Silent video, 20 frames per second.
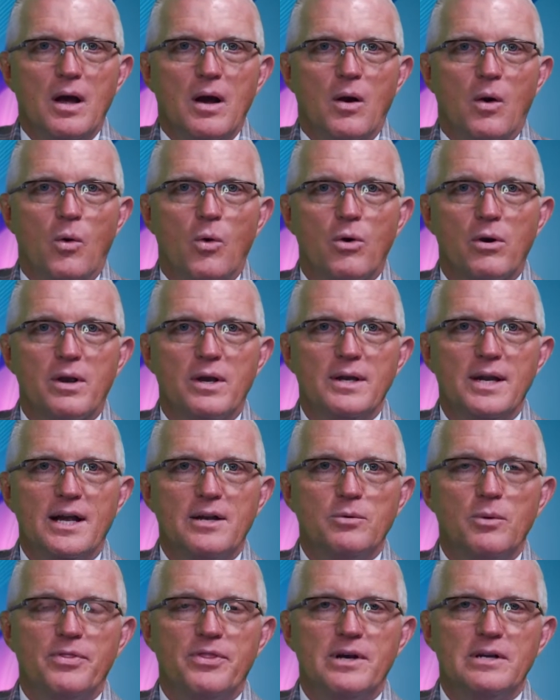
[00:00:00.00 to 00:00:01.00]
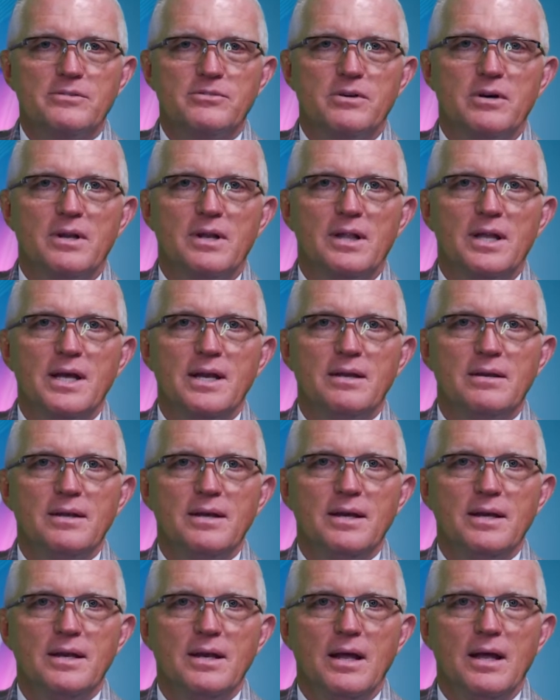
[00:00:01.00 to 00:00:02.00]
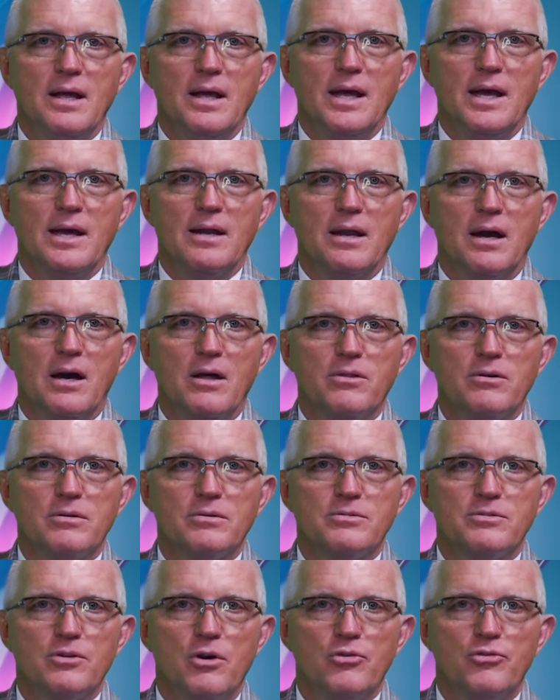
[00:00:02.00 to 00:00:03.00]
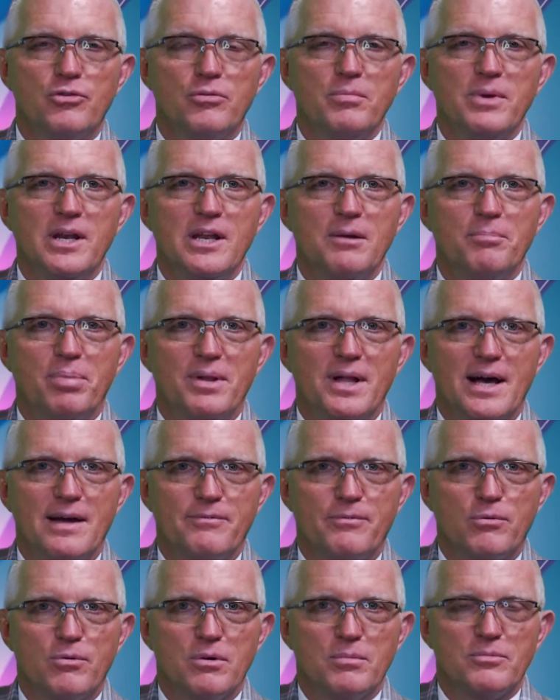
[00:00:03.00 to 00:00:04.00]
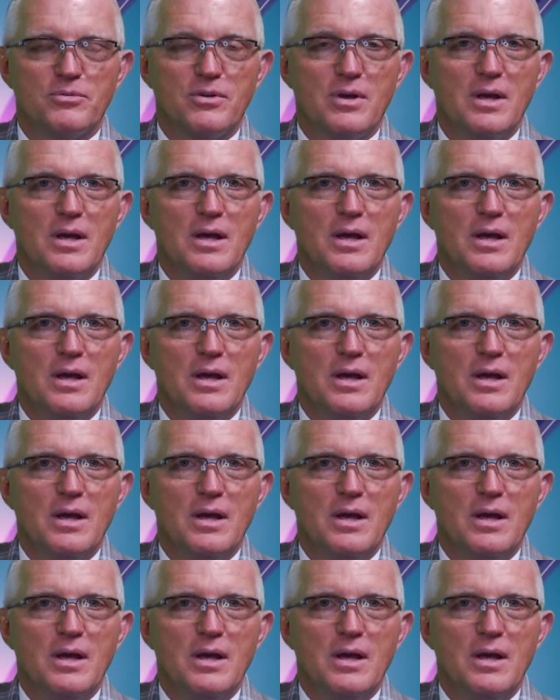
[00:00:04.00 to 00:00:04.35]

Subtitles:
or connect with us on LinkedIn and other social media platforms.